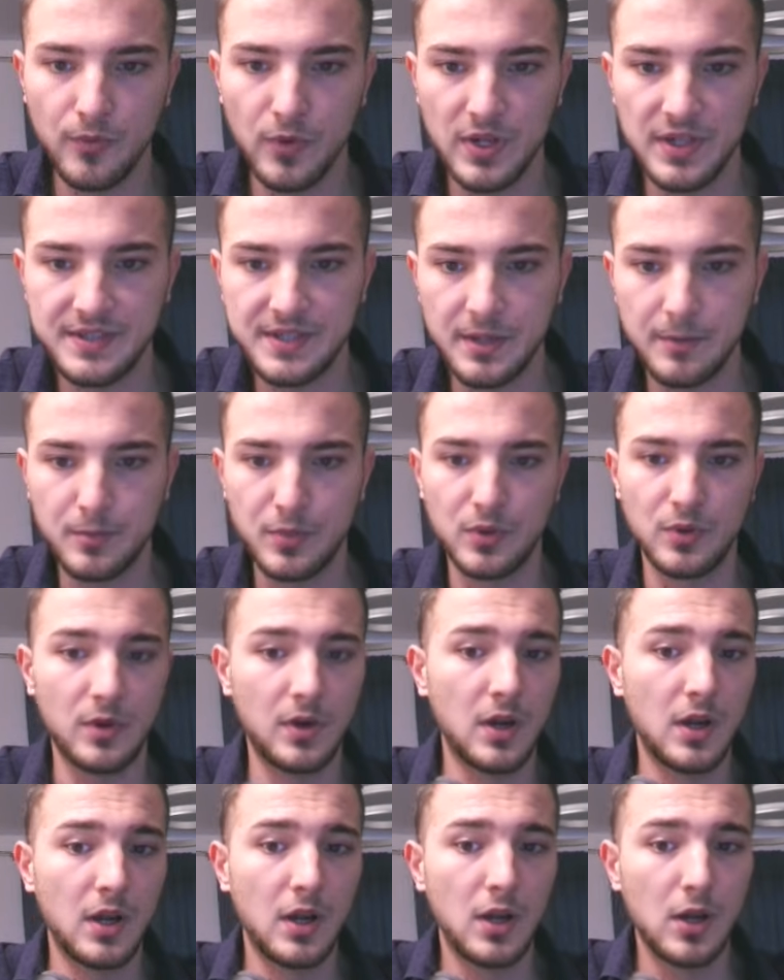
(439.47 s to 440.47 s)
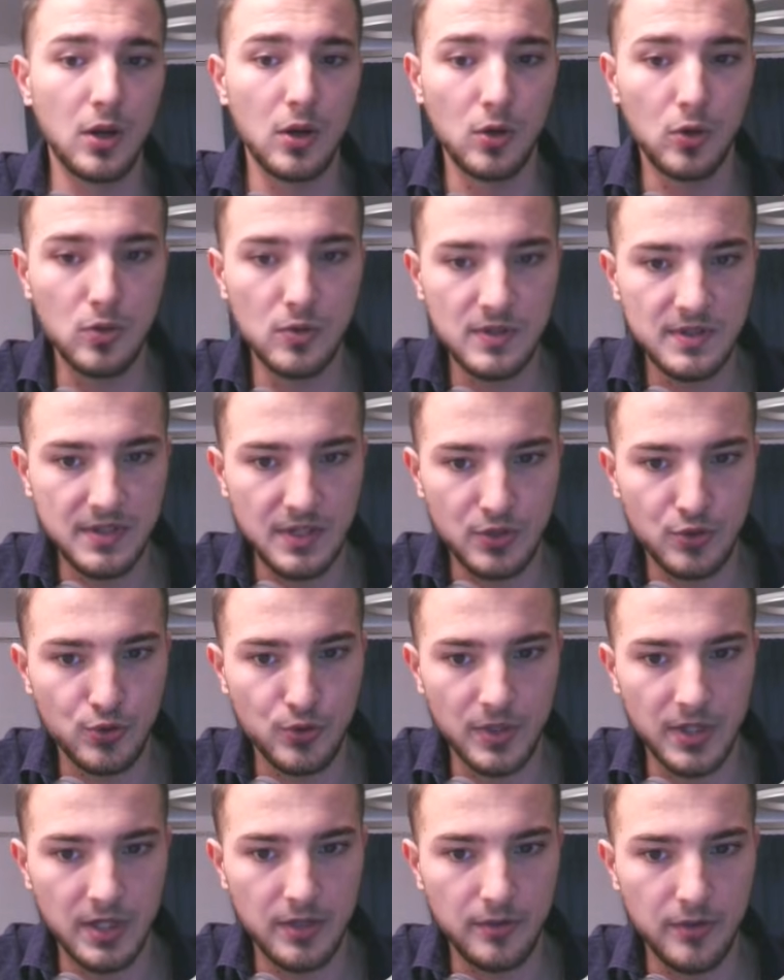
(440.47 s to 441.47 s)
For example,
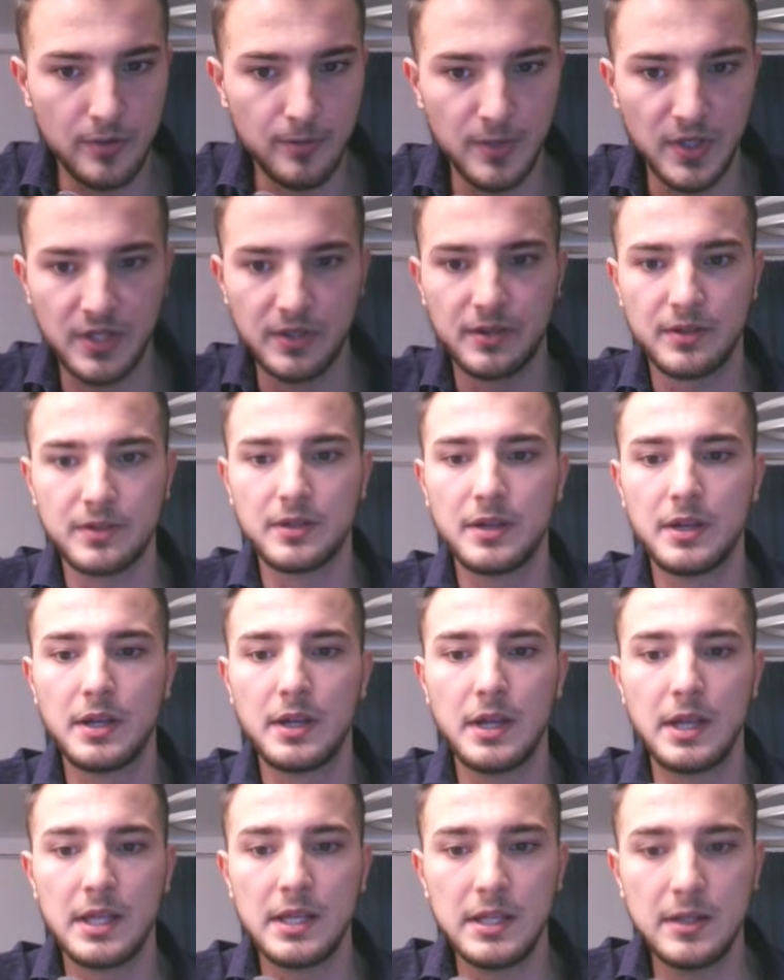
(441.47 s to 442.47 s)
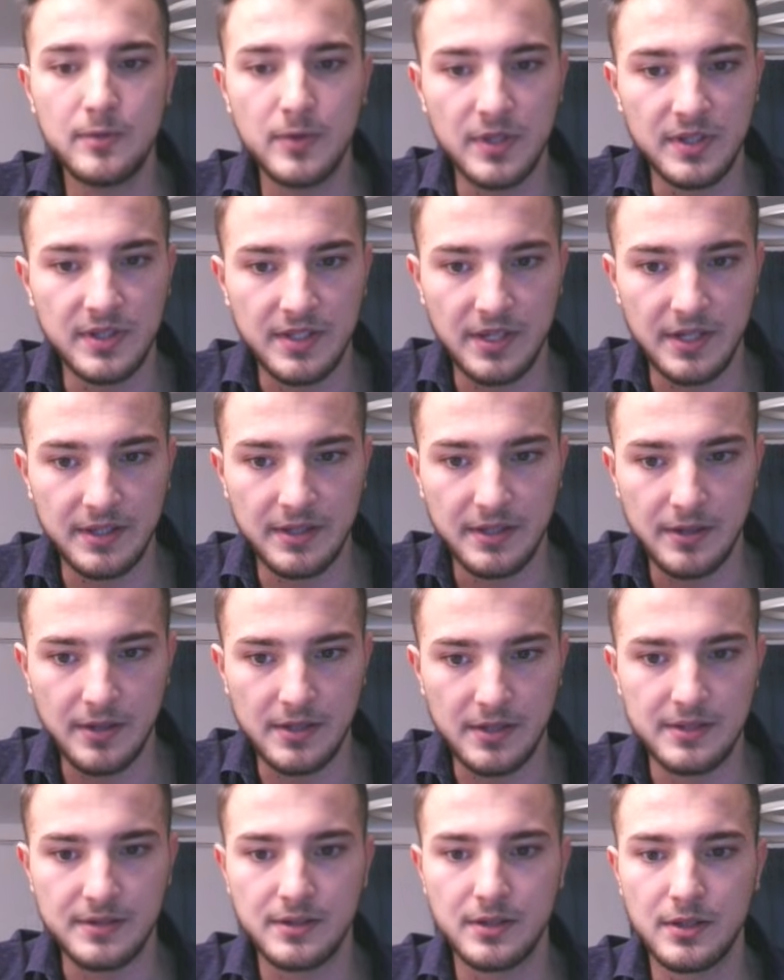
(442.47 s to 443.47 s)
construction equipment, event
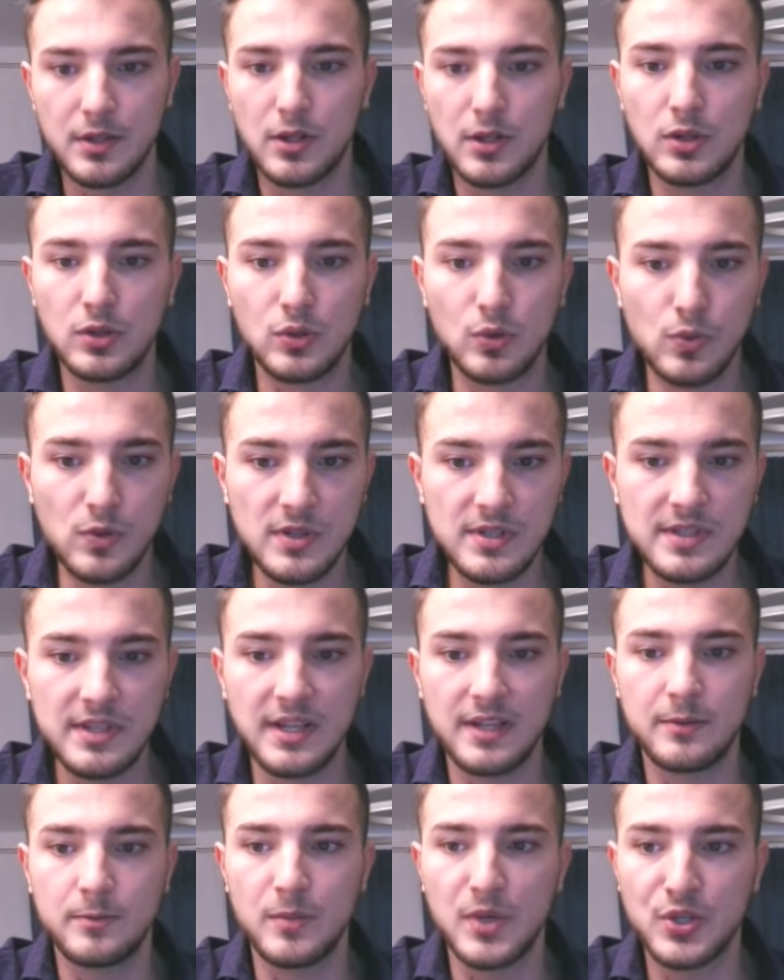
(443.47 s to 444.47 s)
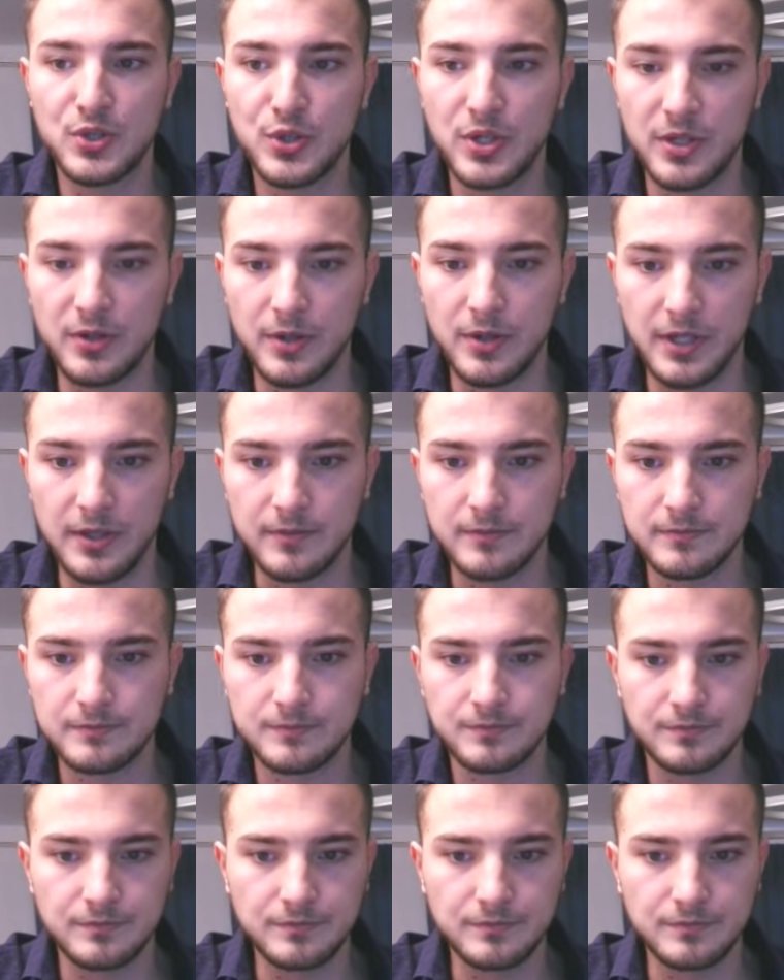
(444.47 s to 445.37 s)
rentals, tools and machinery.